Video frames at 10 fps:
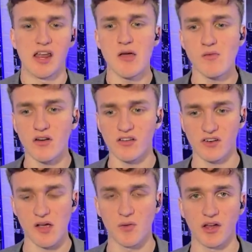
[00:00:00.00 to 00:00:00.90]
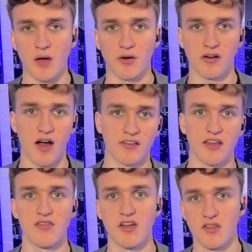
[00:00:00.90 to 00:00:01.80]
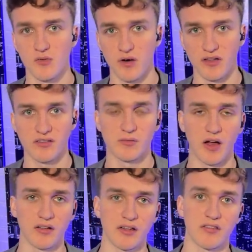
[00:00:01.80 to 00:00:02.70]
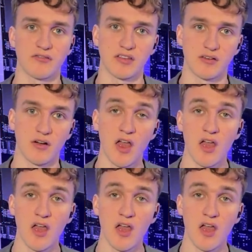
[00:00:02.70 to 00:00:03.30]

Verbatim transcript: immigrants are able to come across and they're the ones smuggling the fentanyl.